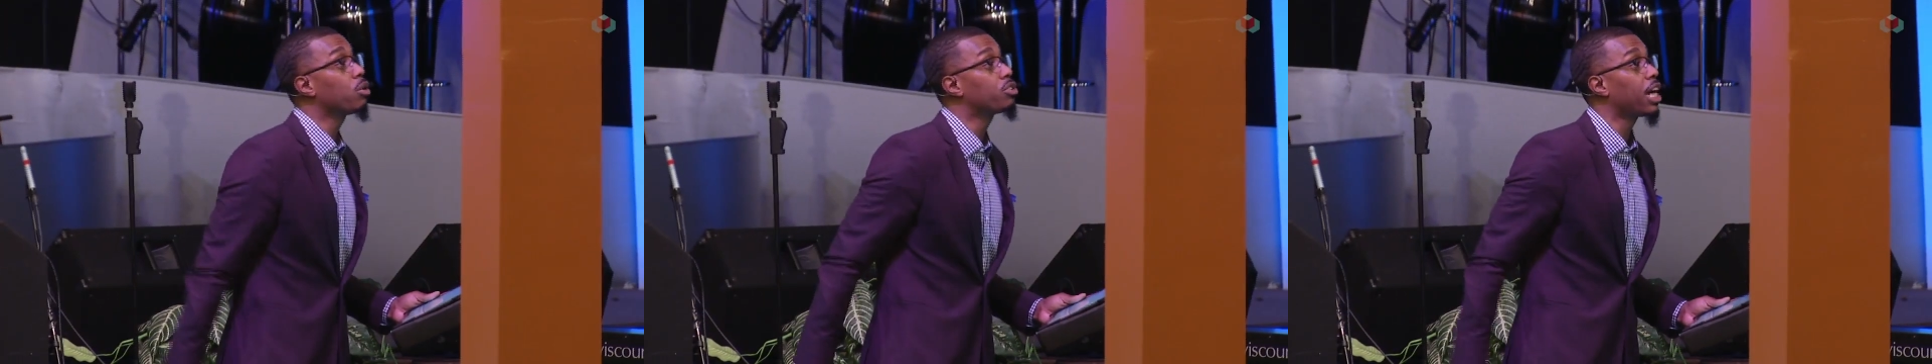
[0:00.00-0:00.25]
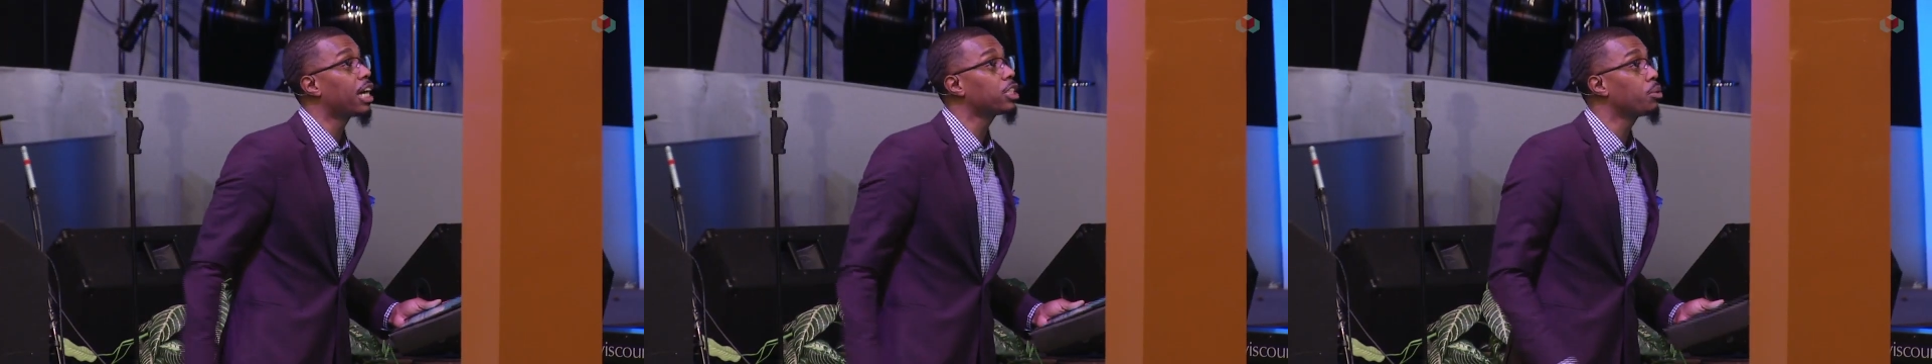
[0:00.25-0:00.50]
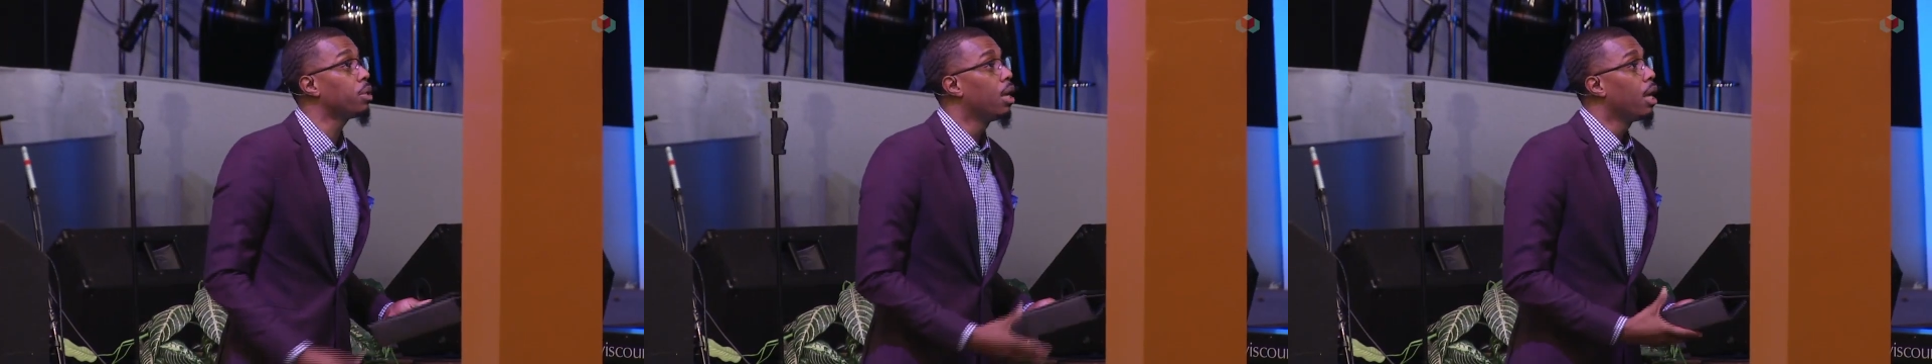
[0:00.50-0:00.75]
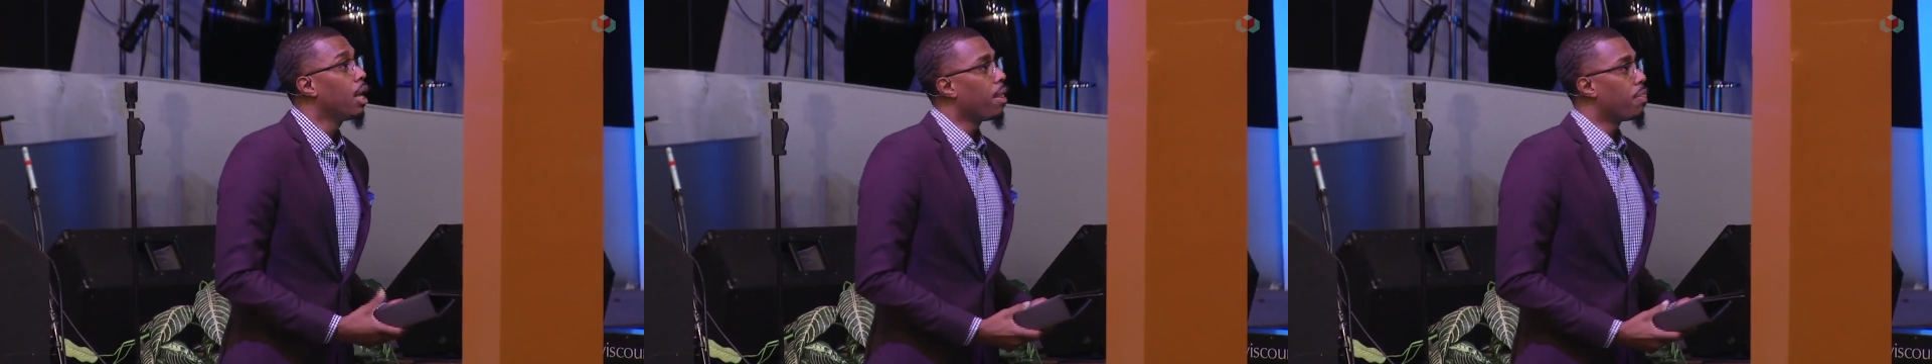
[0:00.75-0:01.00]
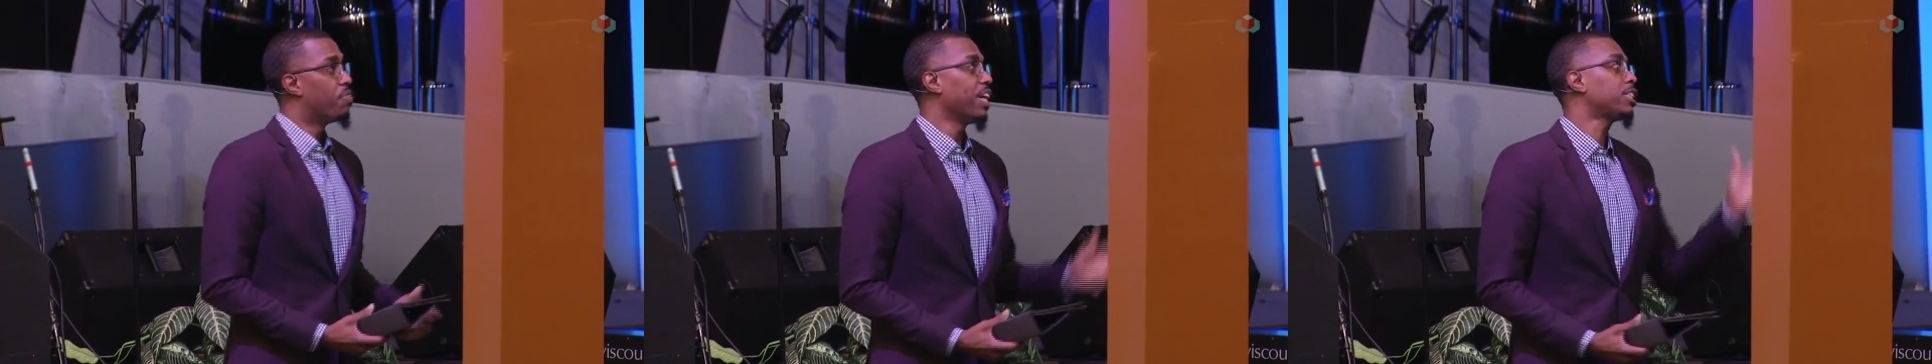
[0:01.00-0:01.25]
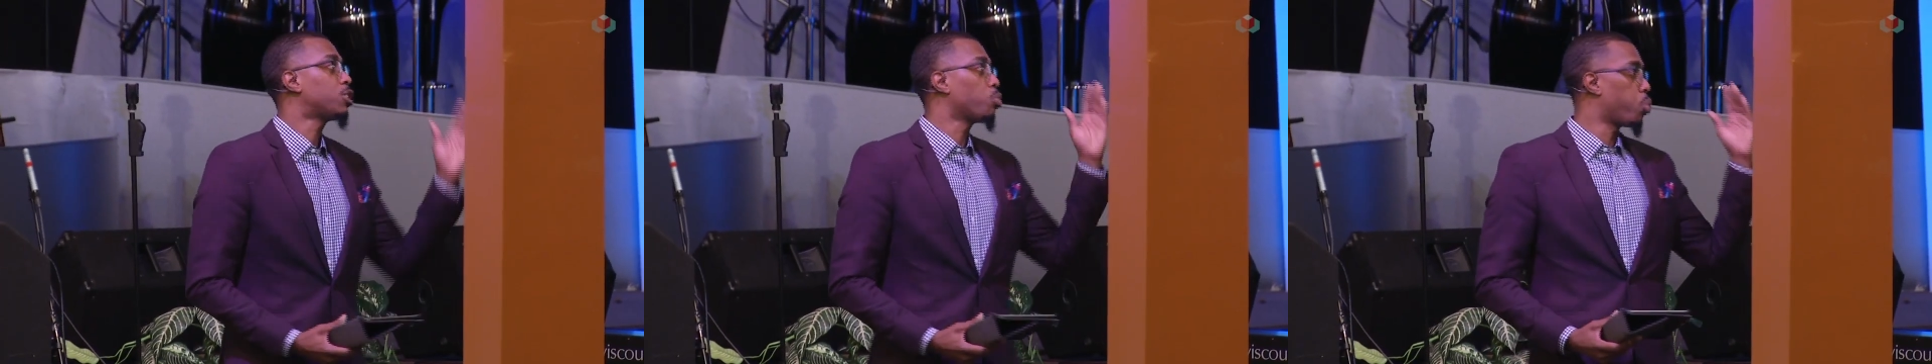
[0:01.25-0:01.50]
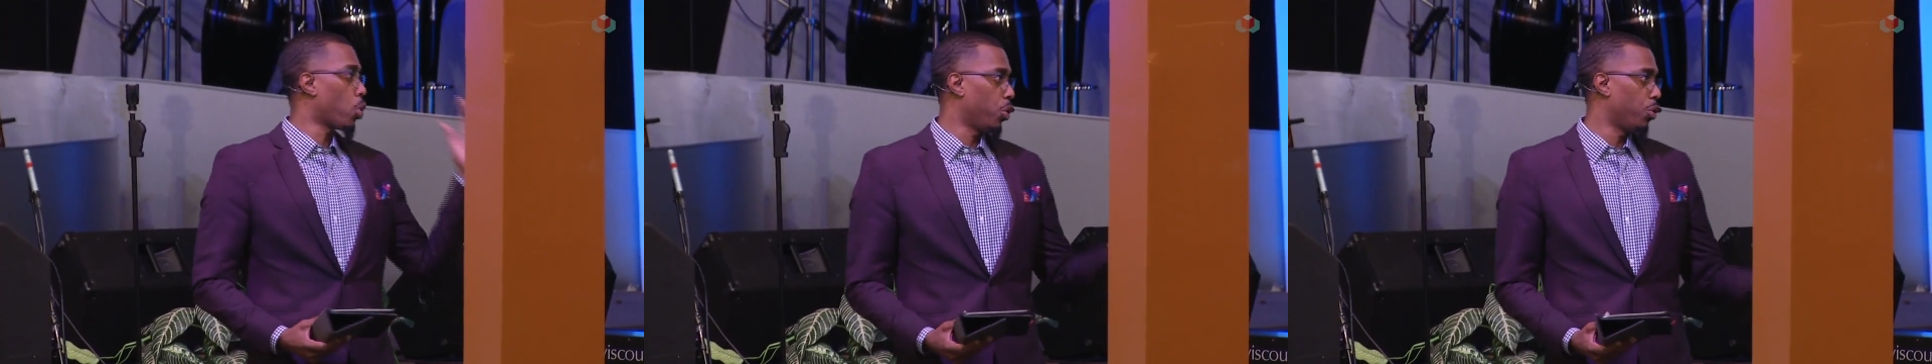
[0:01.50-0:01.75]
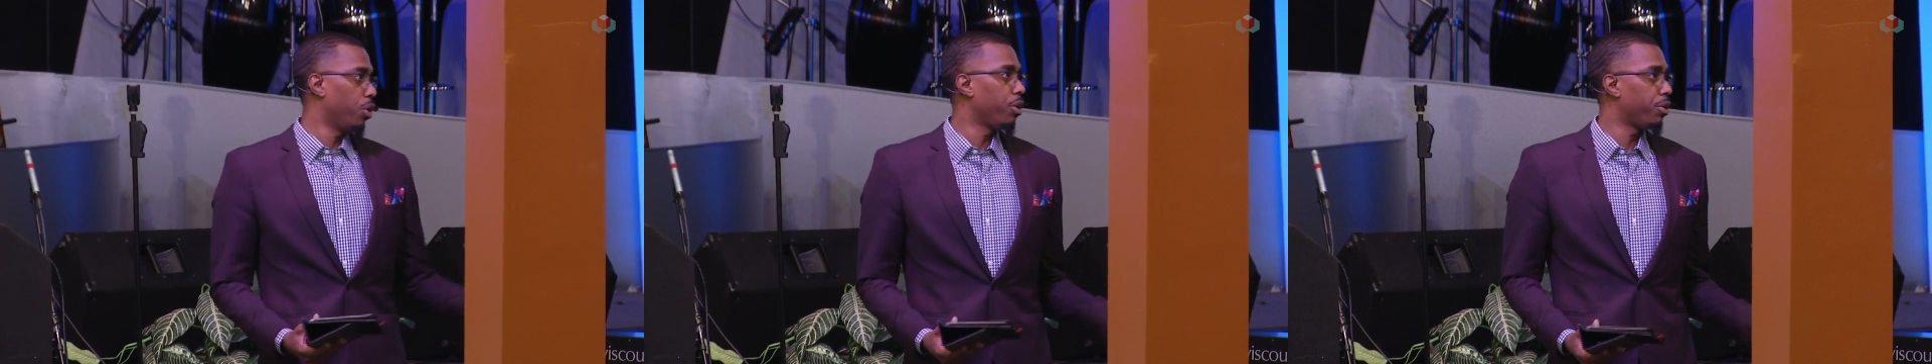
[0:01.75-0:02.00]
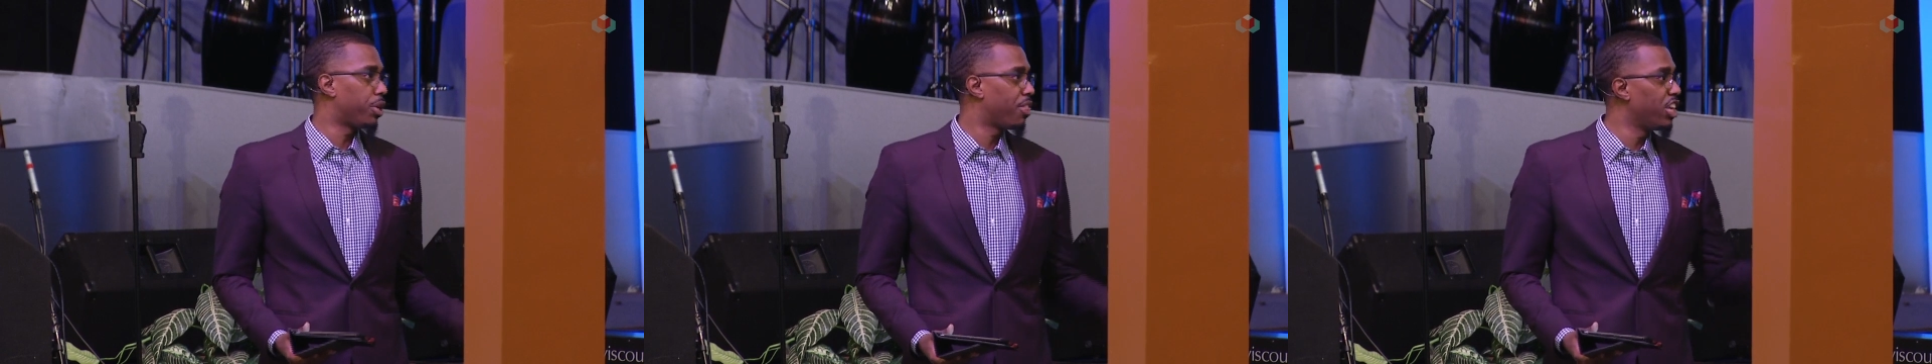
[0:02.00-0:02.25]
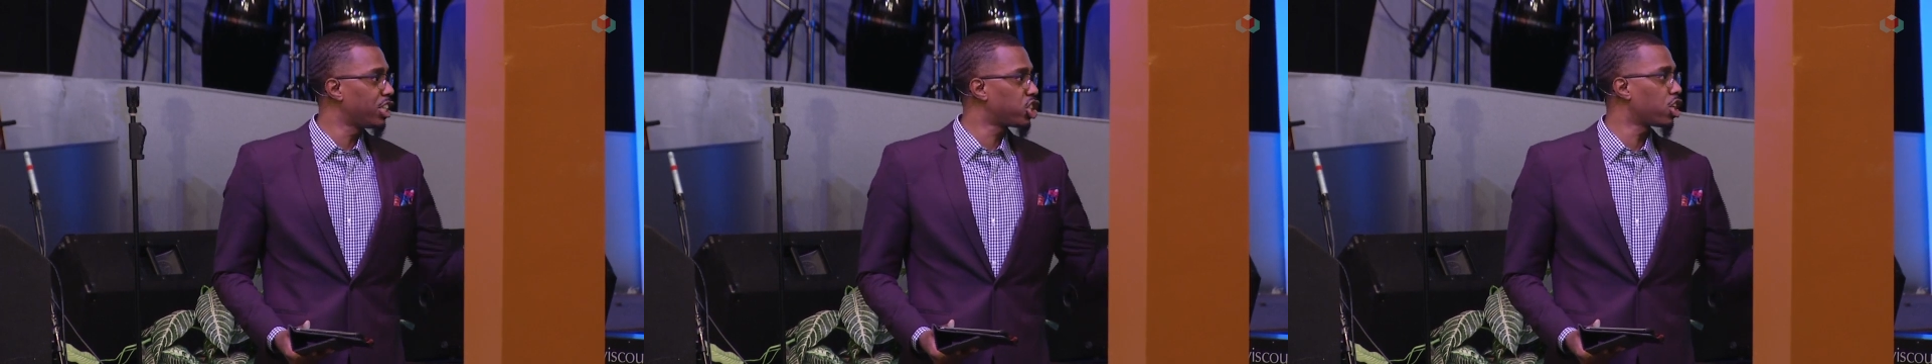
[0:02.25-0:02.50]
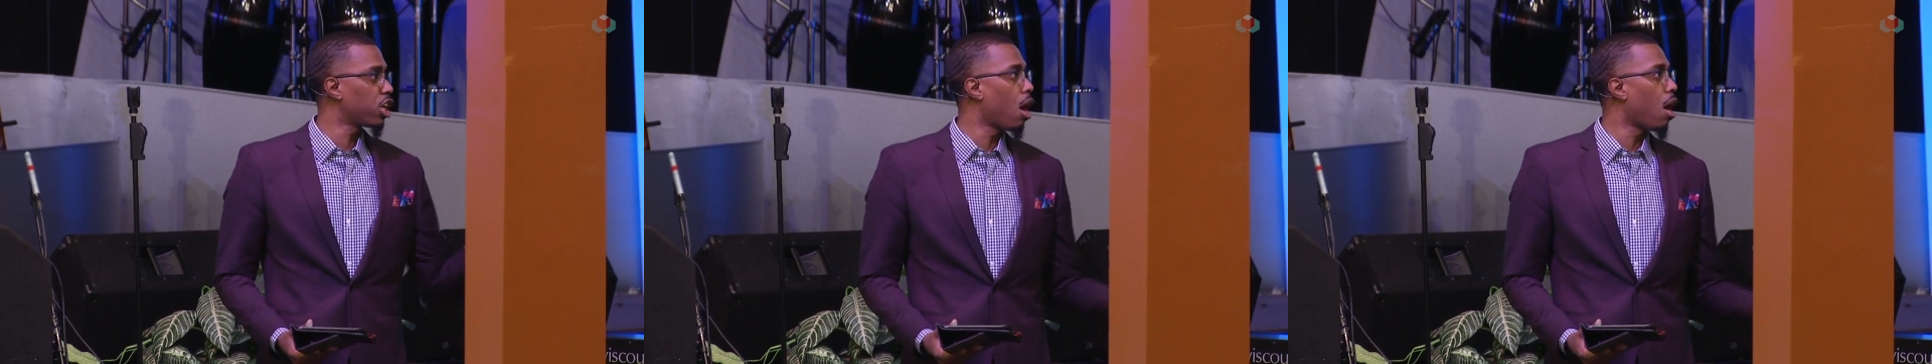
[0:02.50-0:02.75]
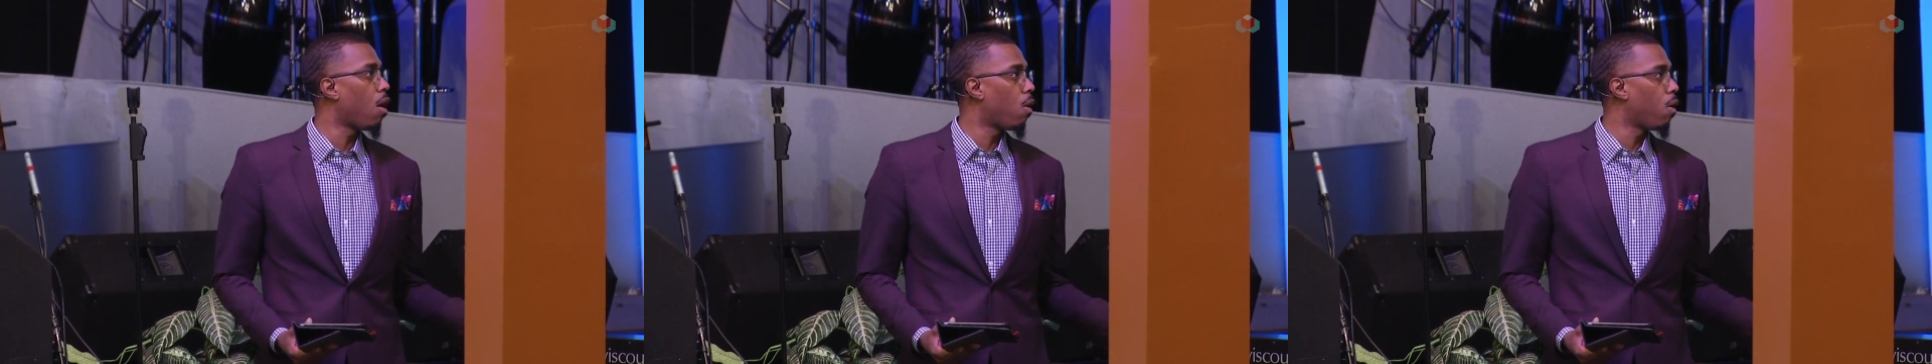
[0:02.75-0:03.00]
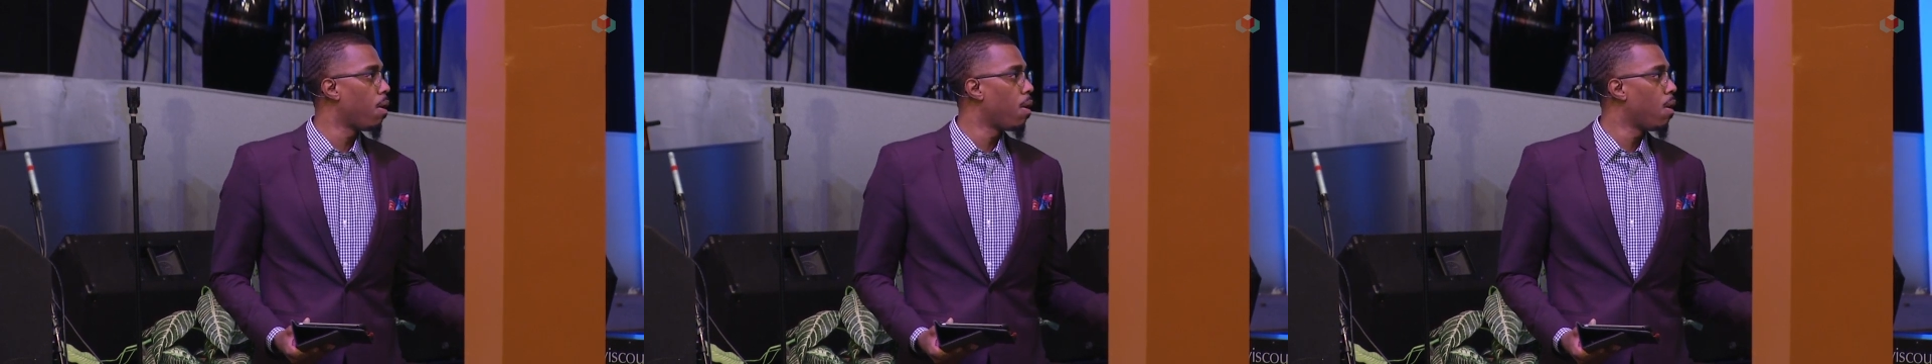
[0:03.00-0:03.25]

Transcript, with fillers: told Joshua, this word, this law,